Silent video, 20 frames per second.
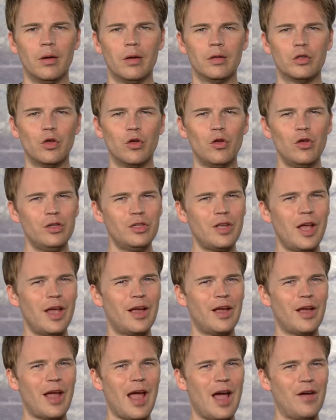So it looks
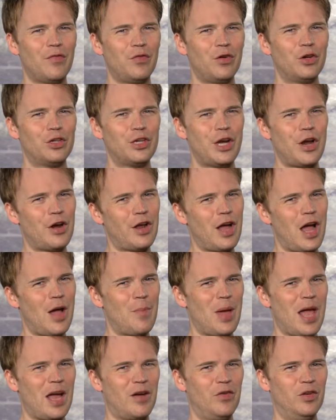like after Jared got
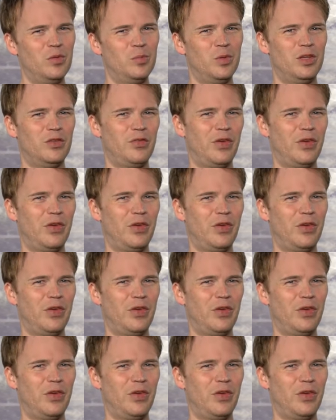back from his